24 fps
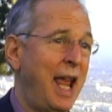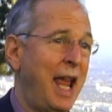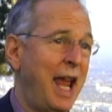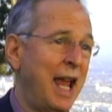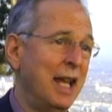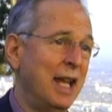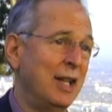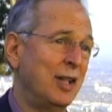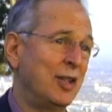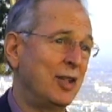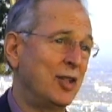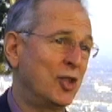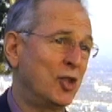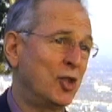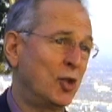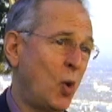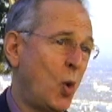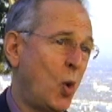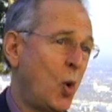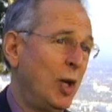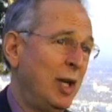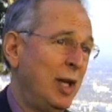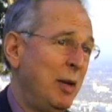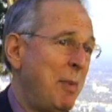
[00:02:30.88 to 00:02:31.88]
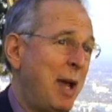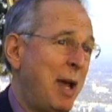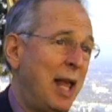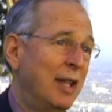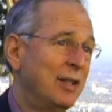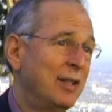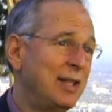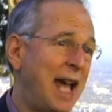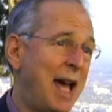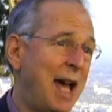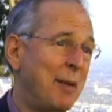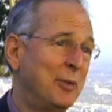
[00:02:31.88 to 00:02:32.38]
and it's stored in
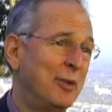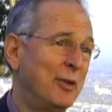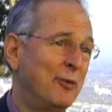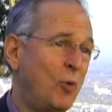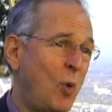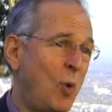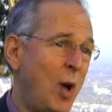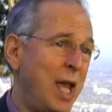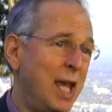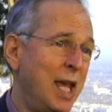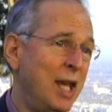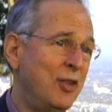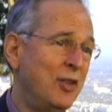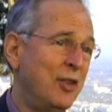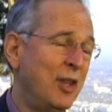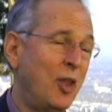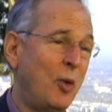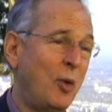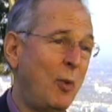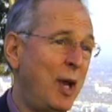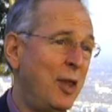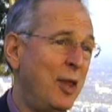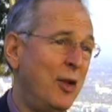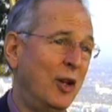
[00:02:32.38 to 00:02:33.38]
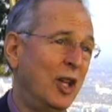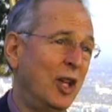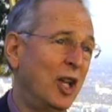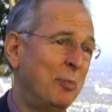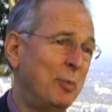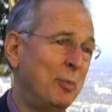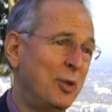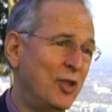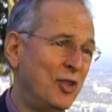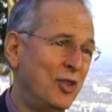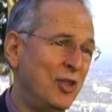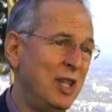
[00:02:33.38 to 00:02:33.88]
maladaptive ways, and the way they're going to
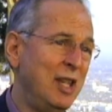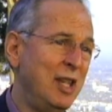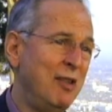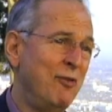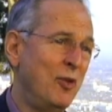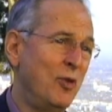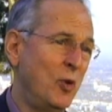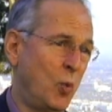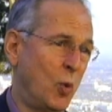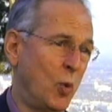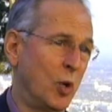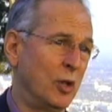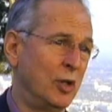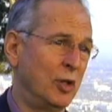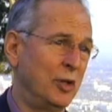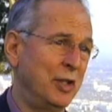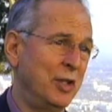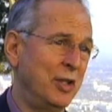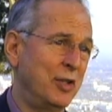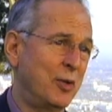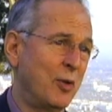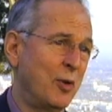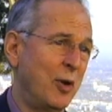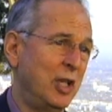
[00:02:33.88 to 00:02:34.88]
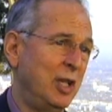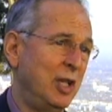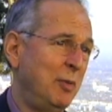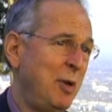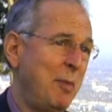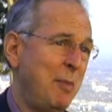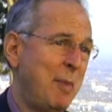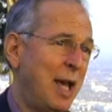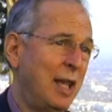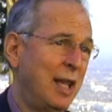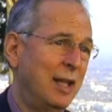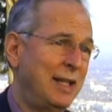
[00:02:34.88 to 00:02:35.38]
perceive the world is going to be
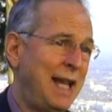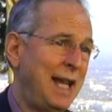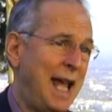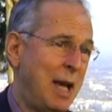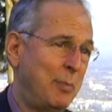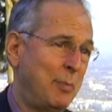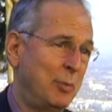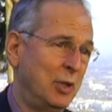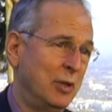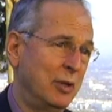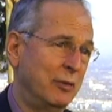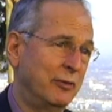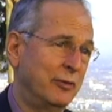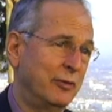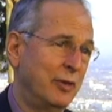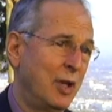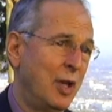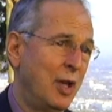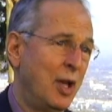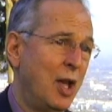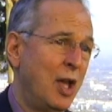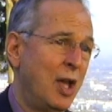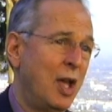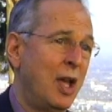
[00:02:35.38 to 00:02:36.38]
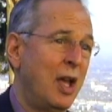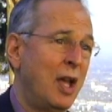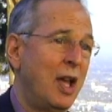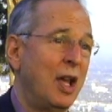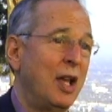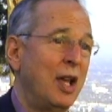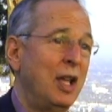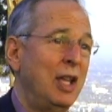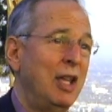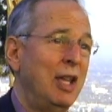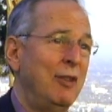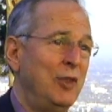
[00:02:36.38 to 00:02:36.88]
maladaptive.
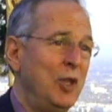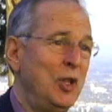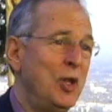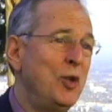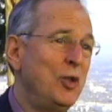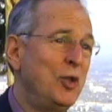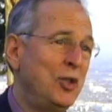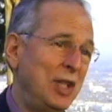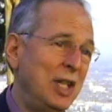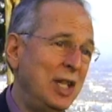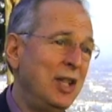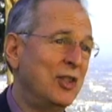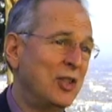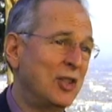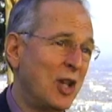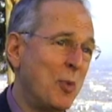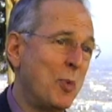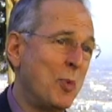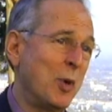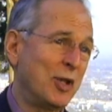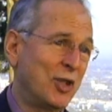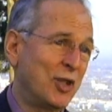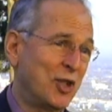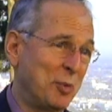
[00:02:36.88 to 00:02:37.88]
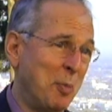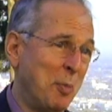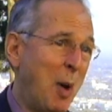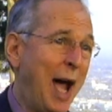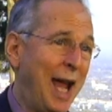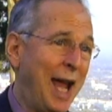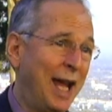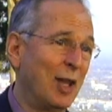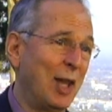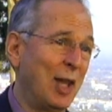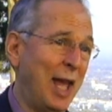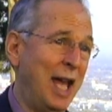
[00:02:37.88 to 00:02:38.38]
If you see someone
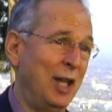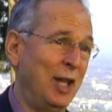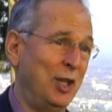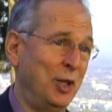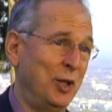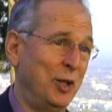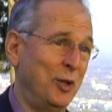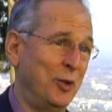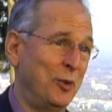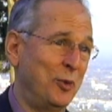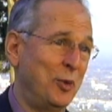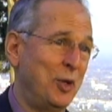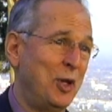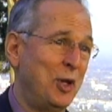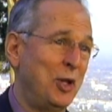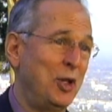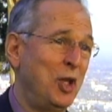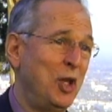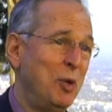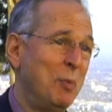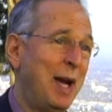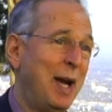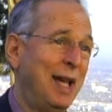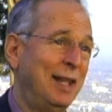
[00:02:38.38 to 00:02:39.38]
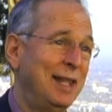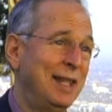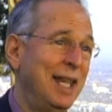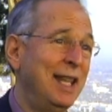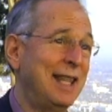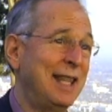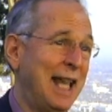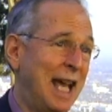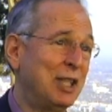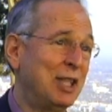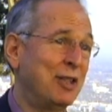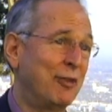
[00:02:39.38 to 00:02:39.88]
smile at you, you might think
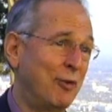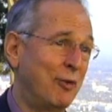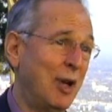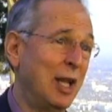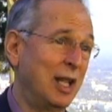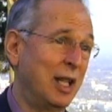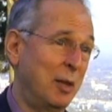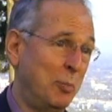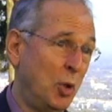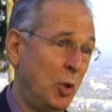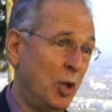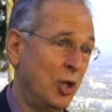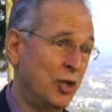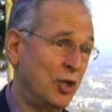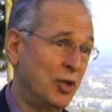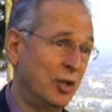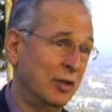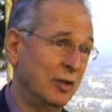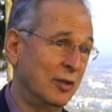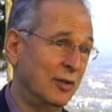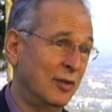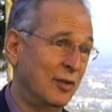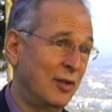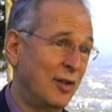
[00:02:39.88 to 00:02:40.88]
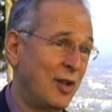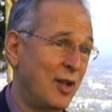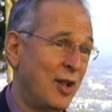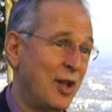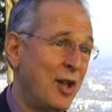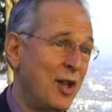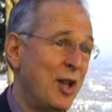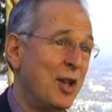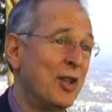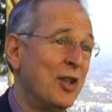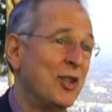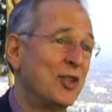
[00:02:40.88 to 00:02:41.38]
that's a friendly person.
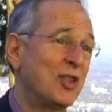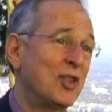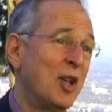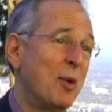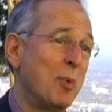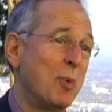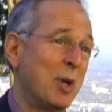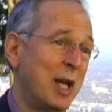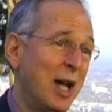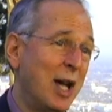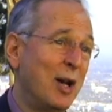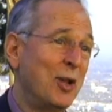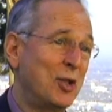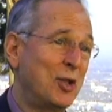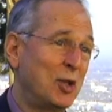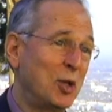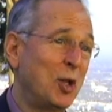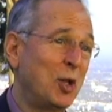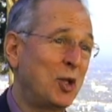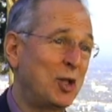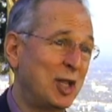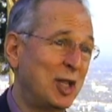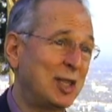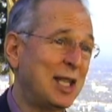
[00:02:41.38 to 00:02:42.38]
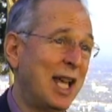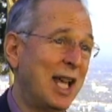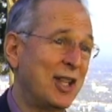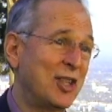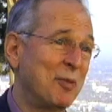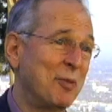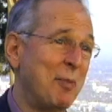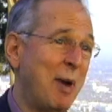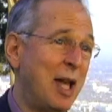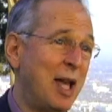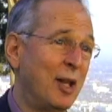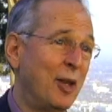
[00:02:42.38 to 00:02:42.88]
Someone else looks at that
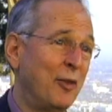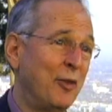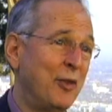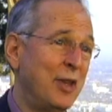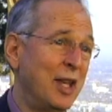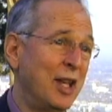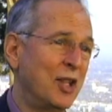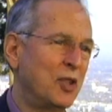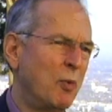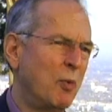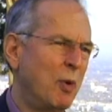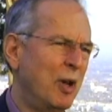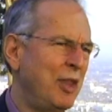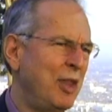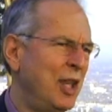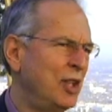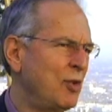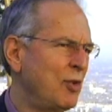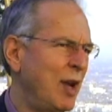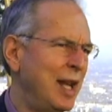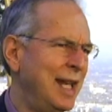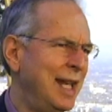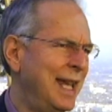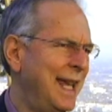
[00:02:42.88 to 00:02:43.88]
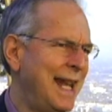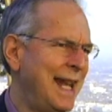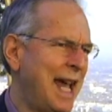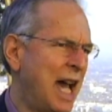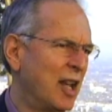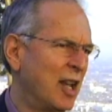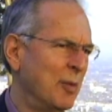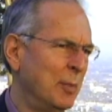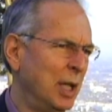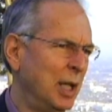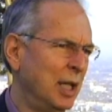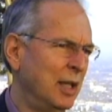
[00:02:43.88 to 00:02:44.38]
smile and thinks, what are they trying to get out
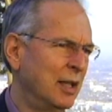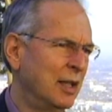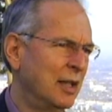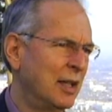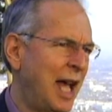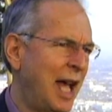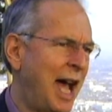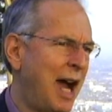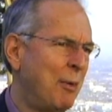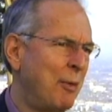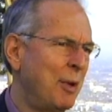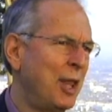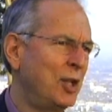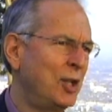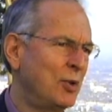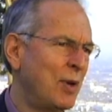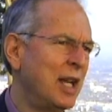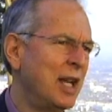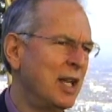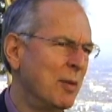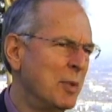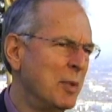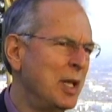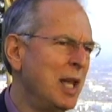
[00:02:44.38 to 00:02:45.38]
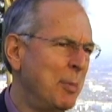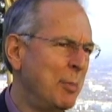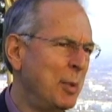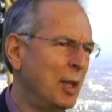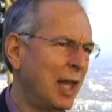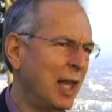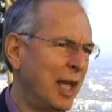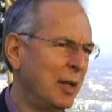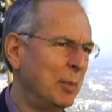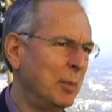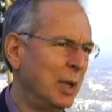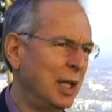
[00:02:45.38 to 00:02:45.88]
of me? How are they trying to
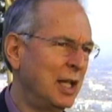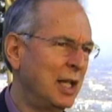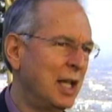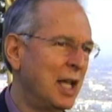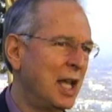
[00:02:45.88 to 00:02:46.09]
manipulate me?